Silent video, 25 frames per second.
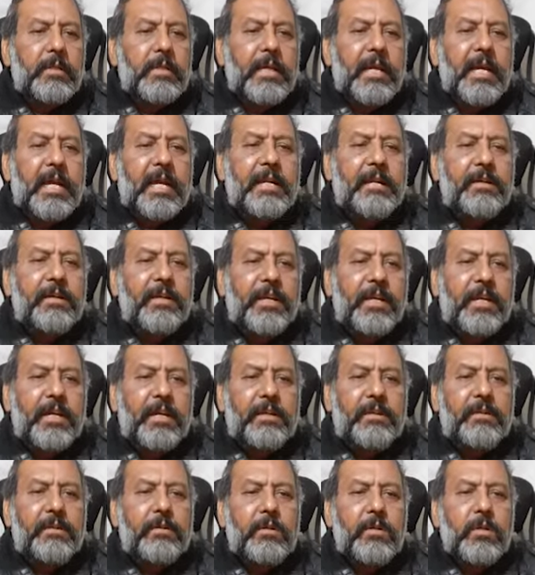And
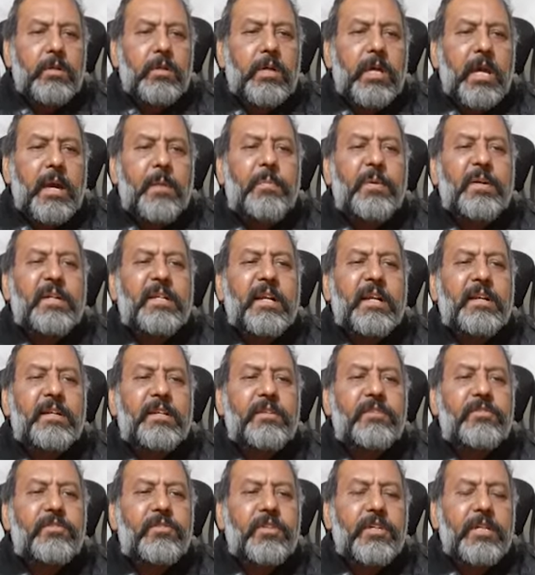here
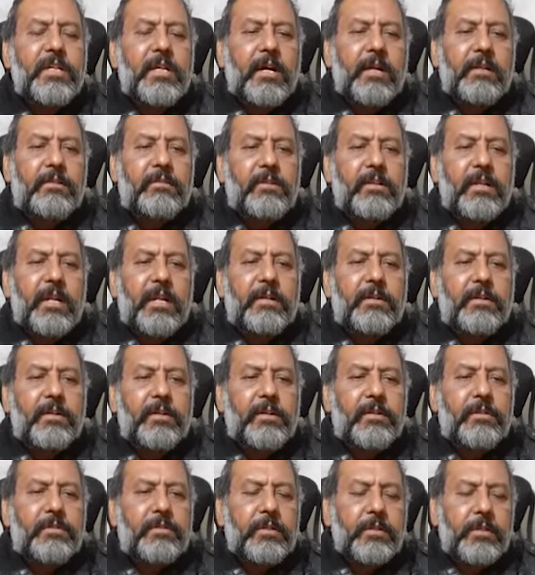hepatitis C
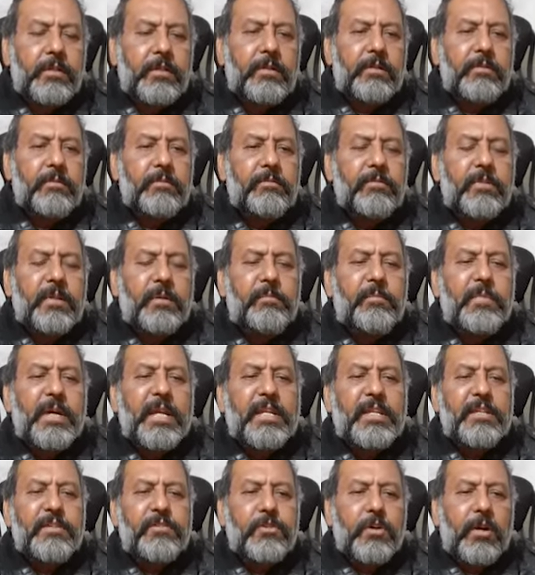arthritis, the
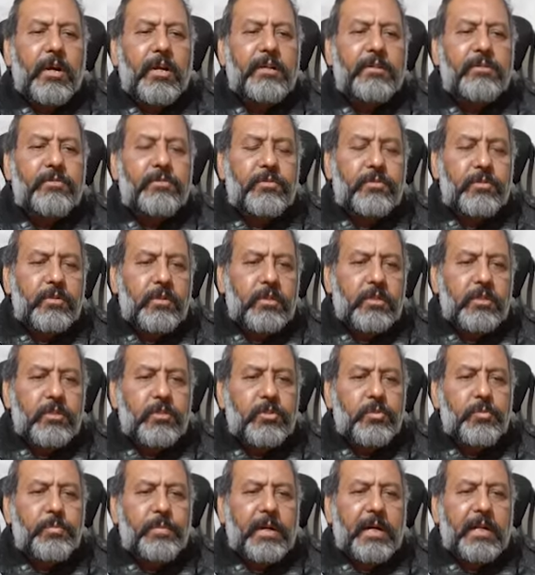many joints,
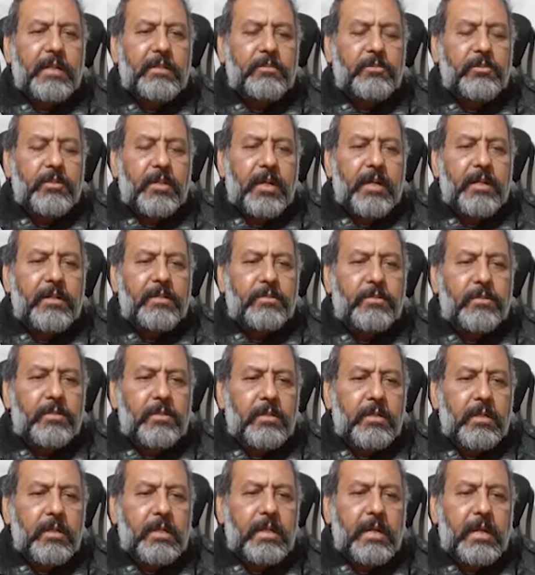small joints,
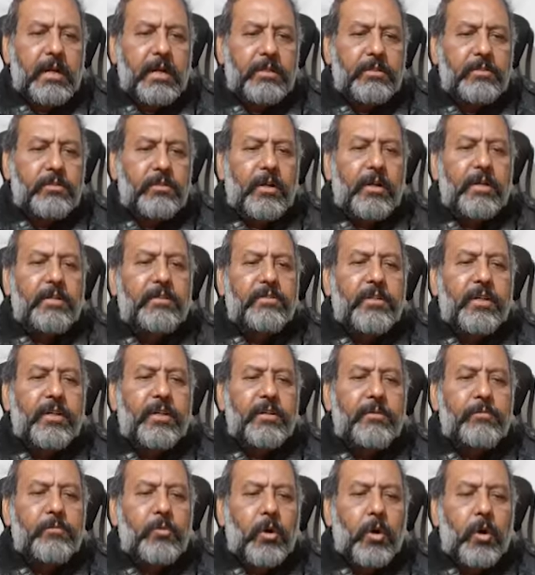large joints are
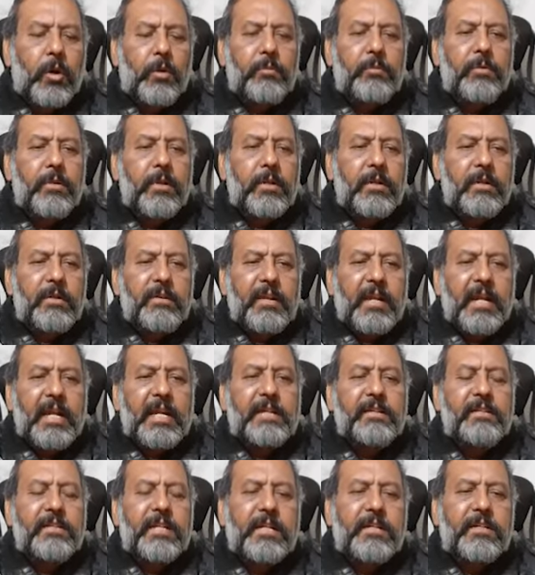involved,
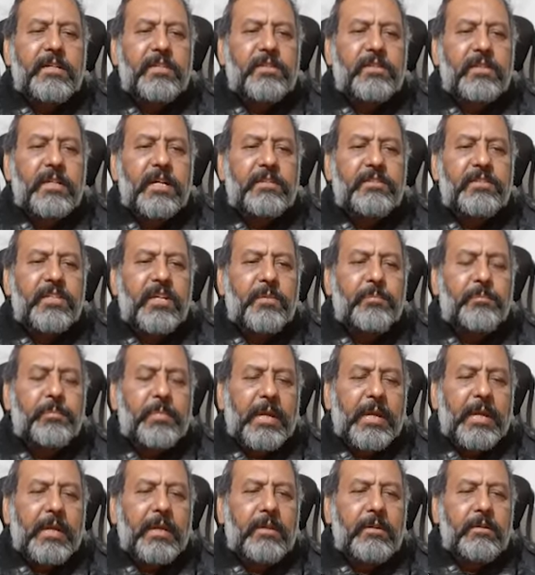and that is causing
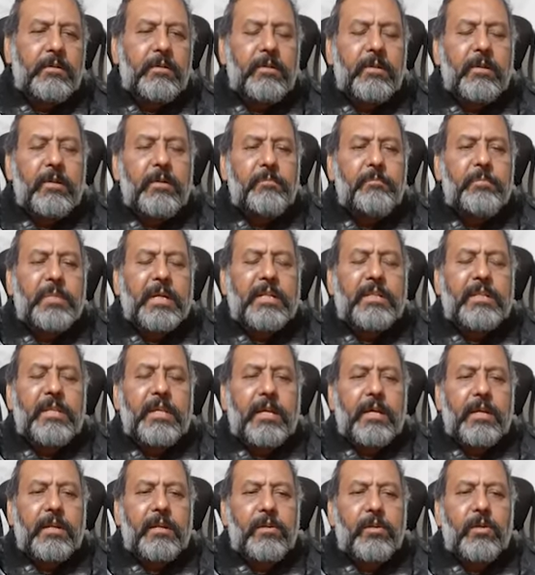pain, but
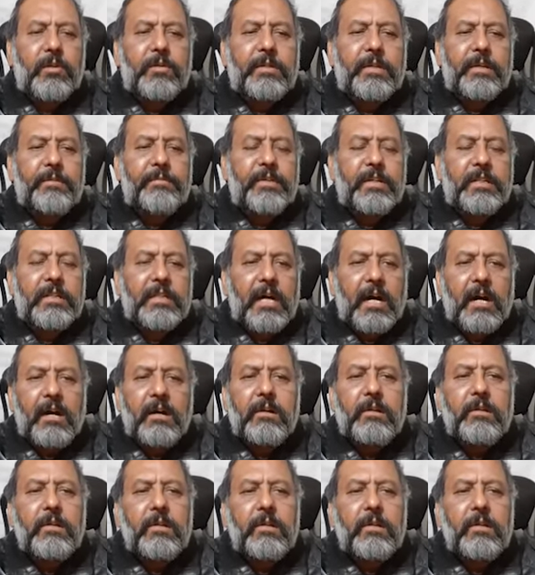they are not giving the